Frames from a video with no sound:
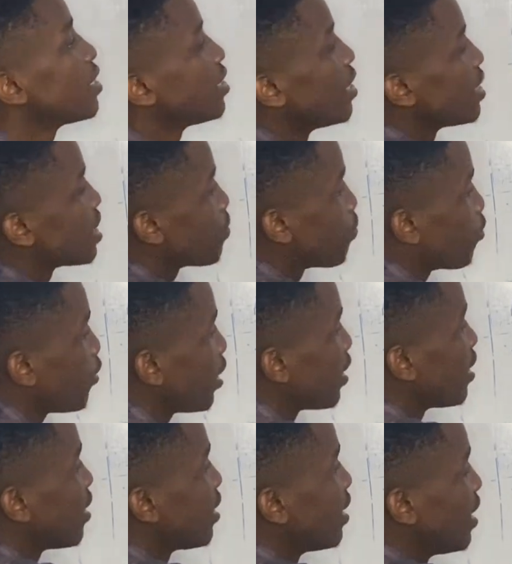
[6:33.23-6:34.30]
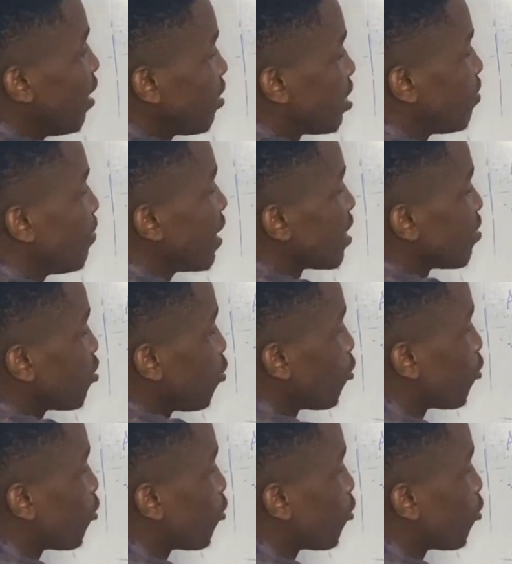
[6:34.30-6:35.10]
They spread, they now divide into